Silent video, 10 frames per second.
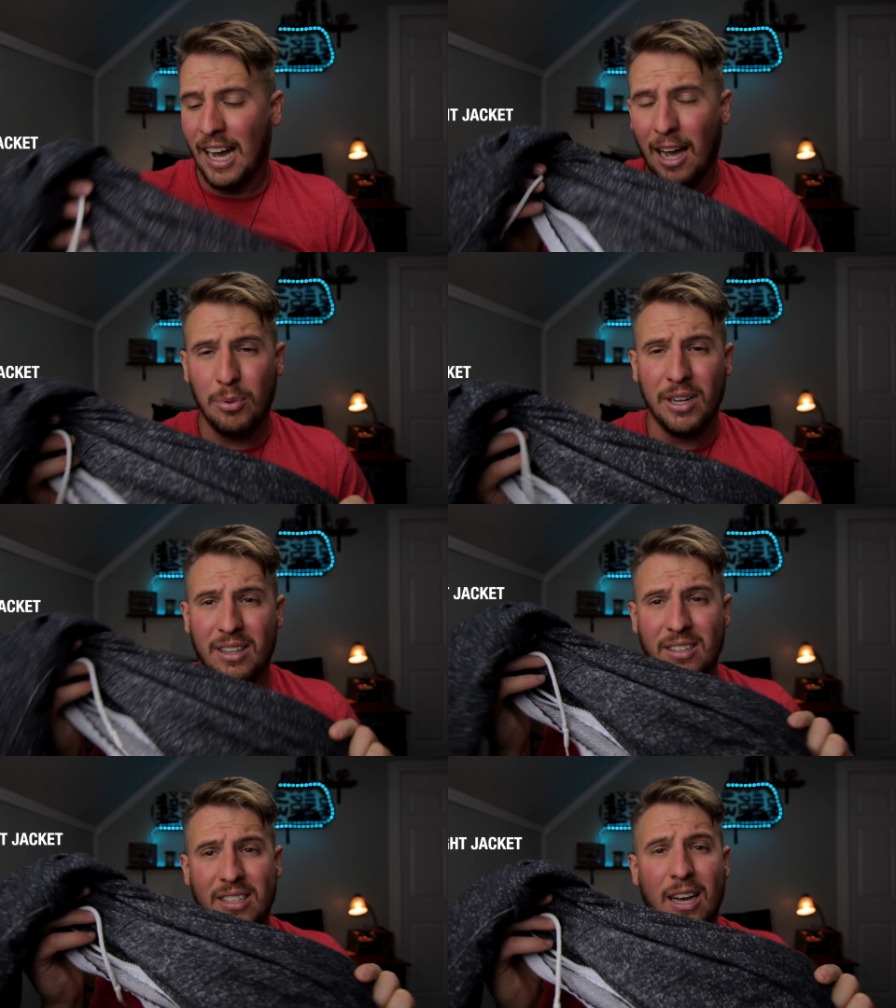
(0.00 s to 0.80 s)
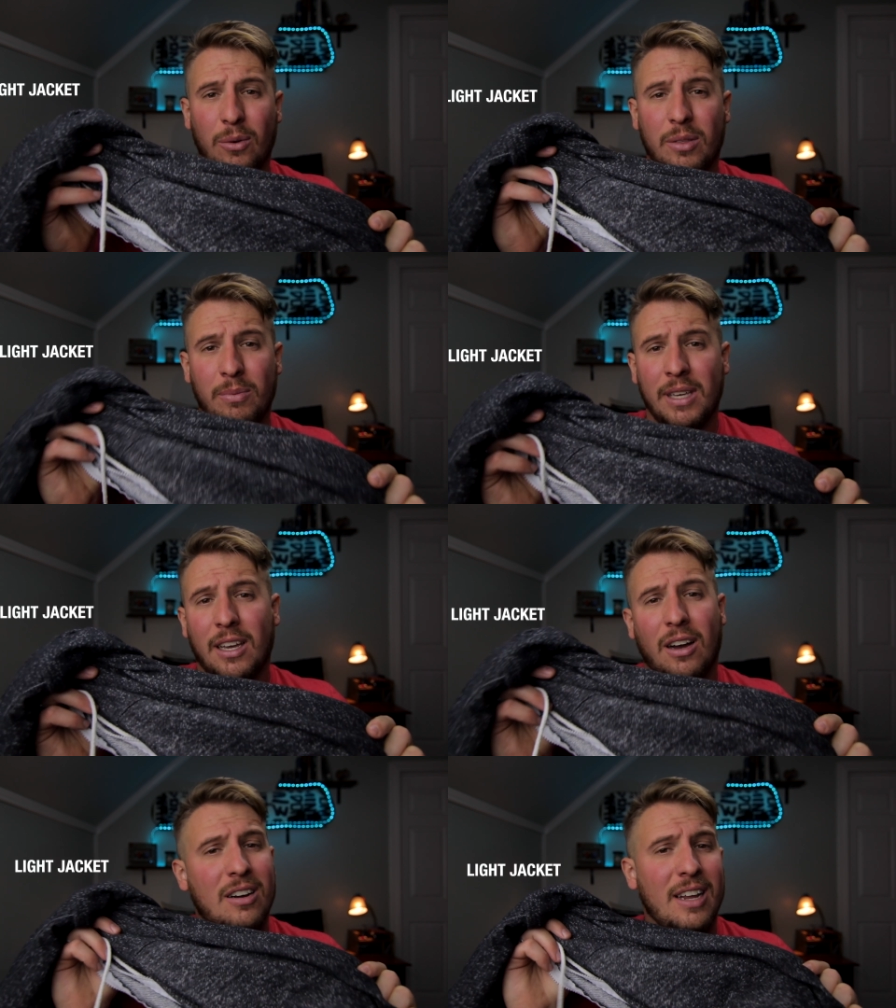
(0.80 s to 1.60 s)
I bring this guy with
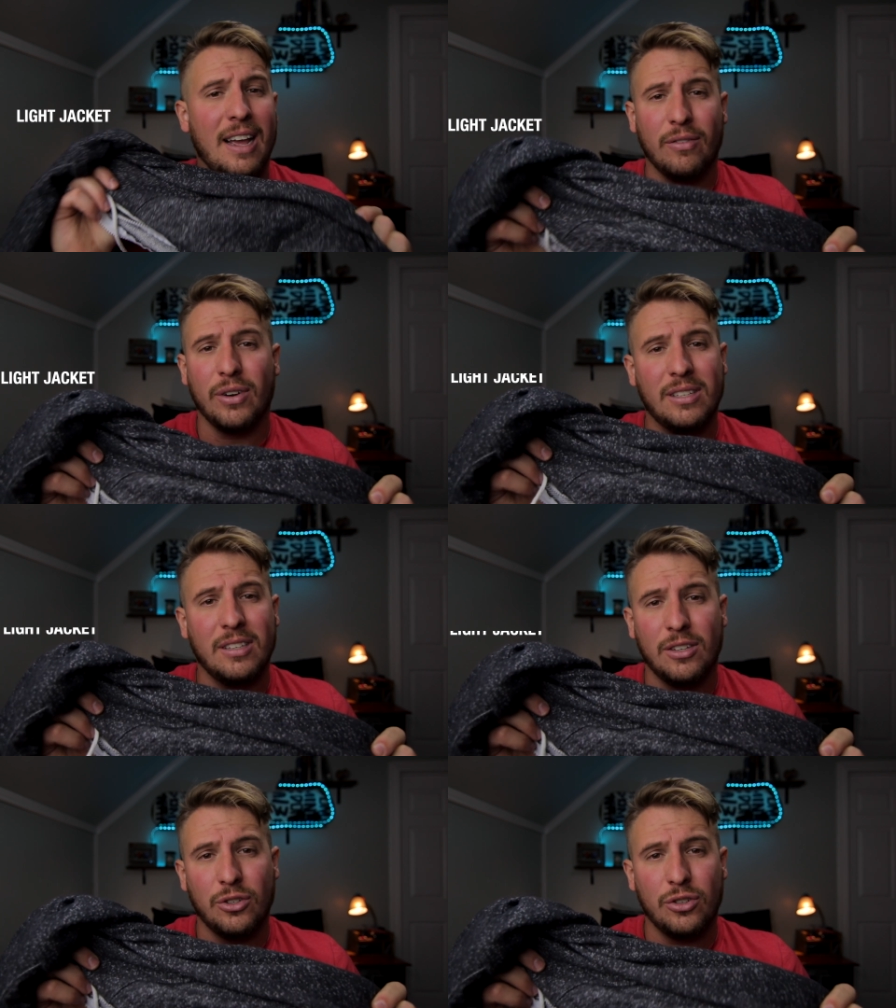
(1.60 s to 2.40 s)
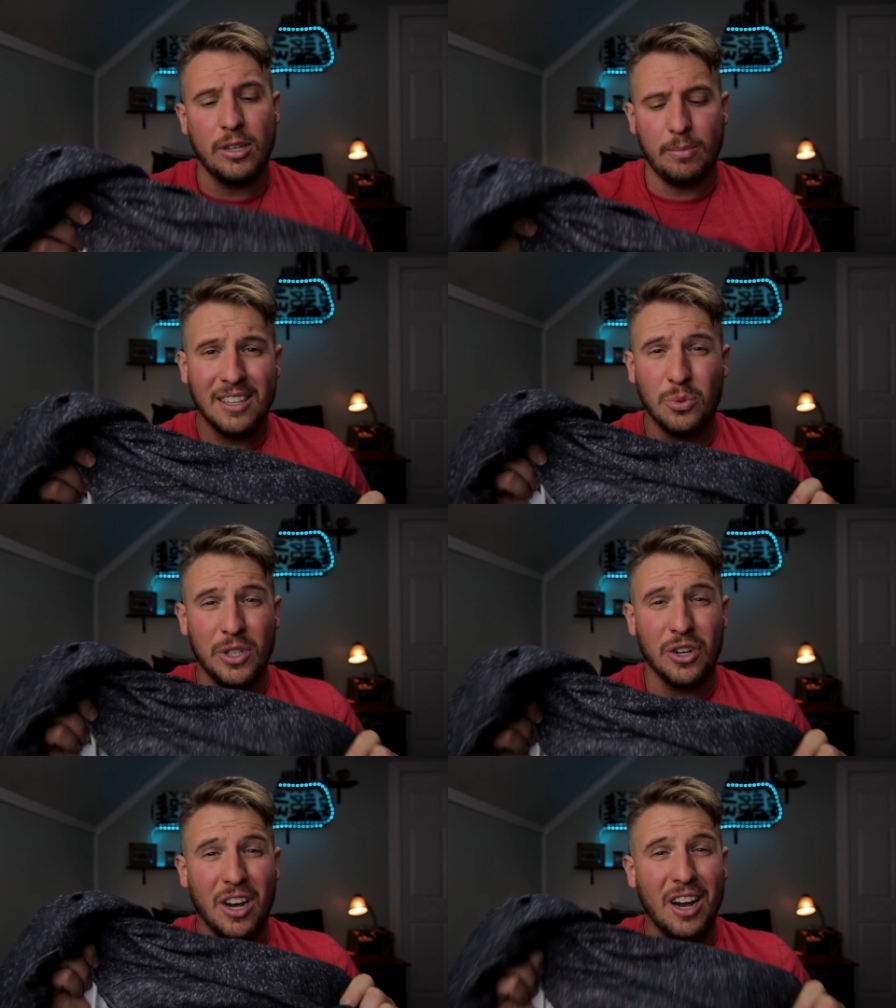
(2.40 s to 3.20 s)
me on every single trip, because when
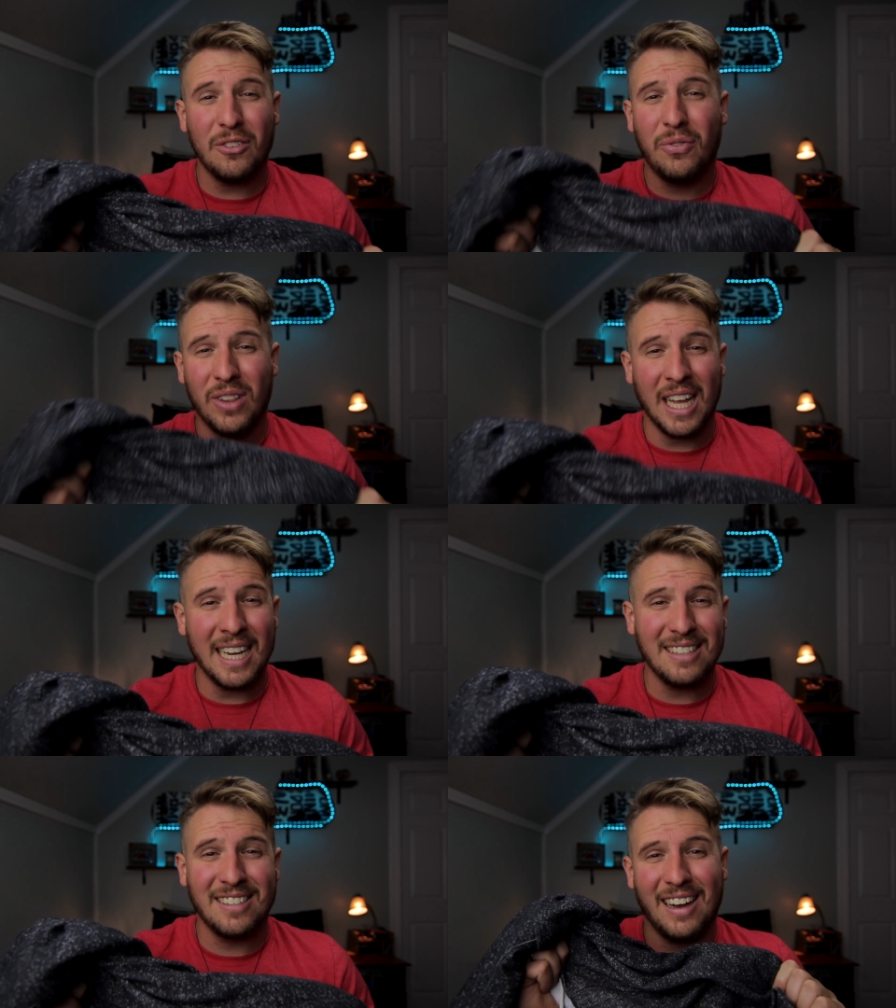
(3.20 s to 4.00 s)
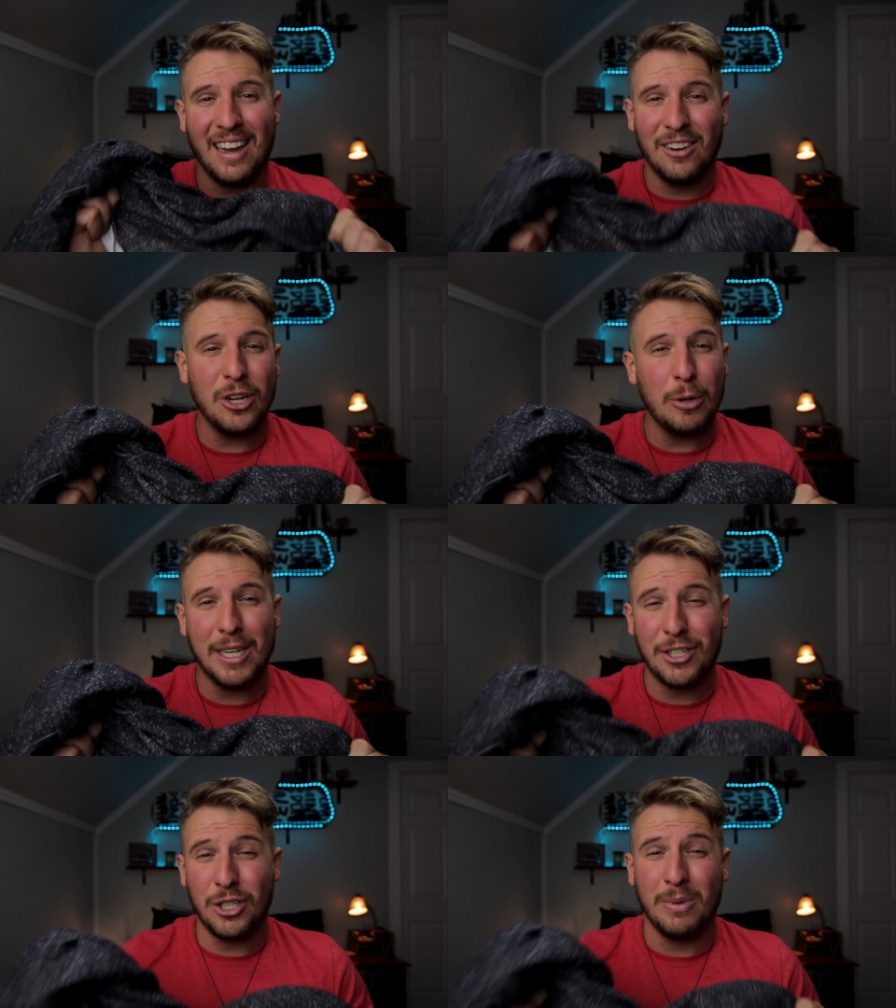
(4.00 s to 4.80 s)
you're on flights, I don't know
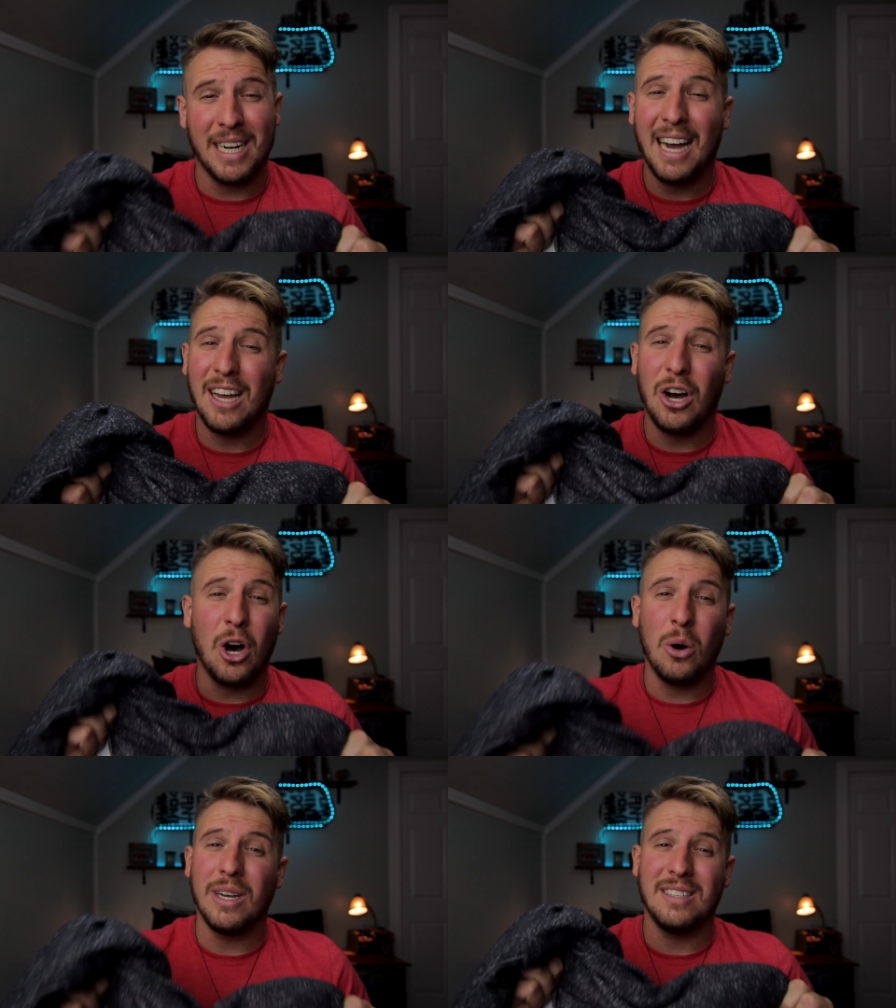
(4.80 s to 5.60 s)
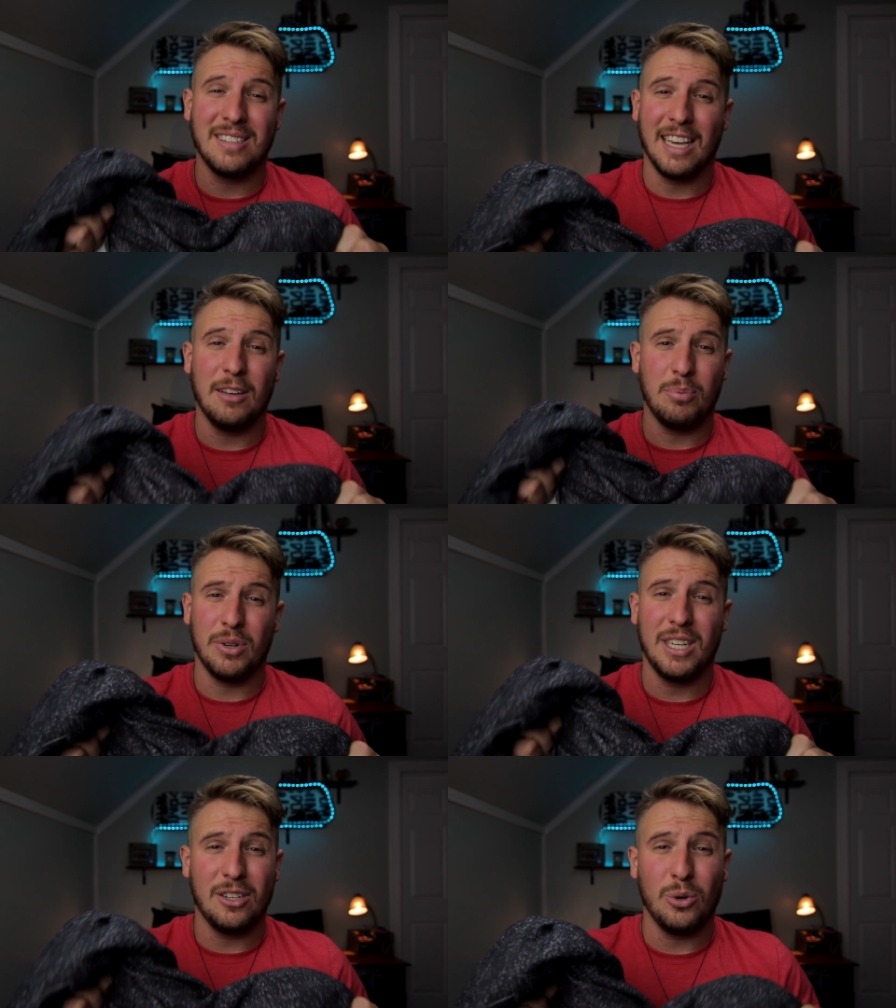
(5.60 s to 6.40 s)
about you, but I always get
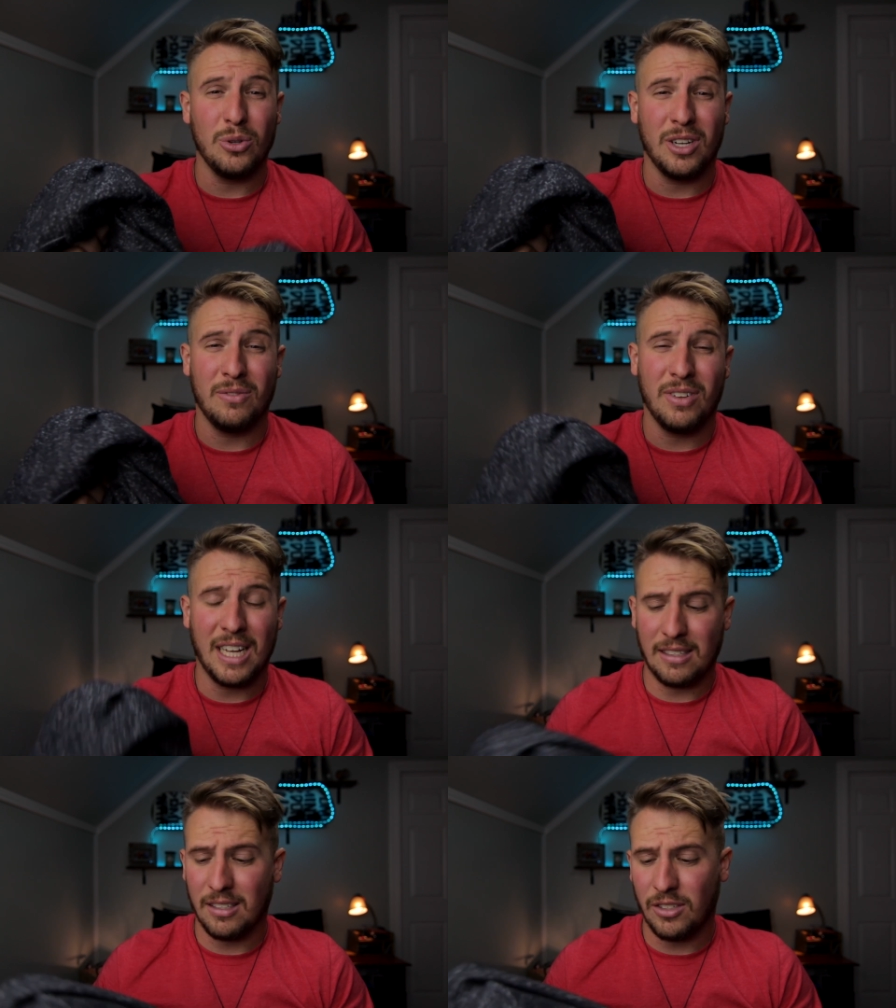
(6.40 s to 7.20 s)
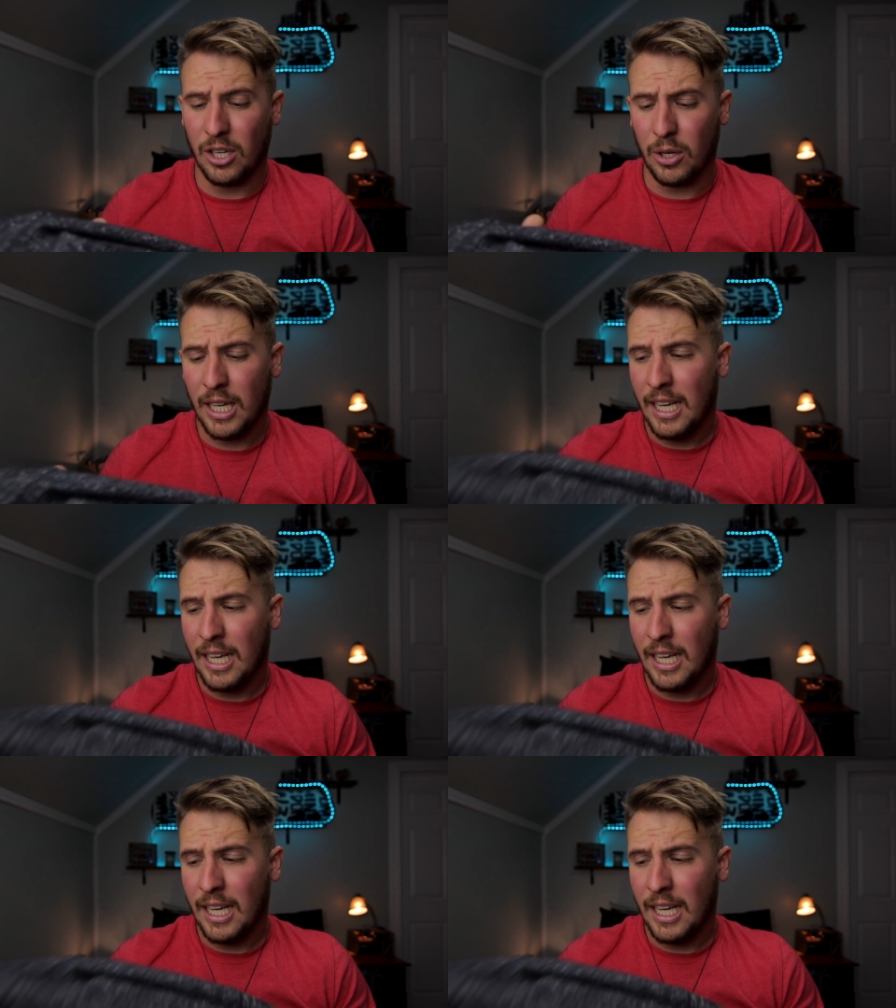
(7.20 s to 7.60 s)
pretty cold on flights. And so